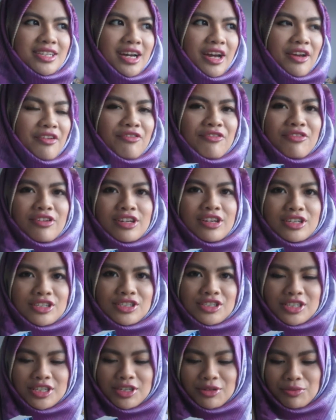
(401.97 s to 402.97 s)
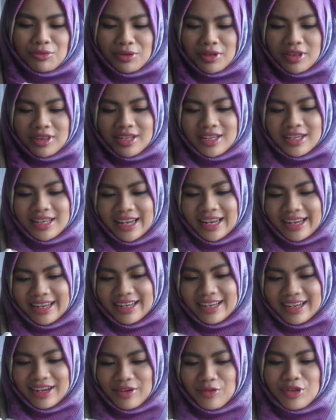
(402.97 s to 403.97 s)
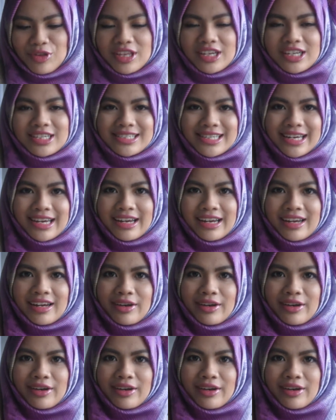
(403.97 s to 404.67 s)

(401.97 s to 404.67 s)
I finished it within a day,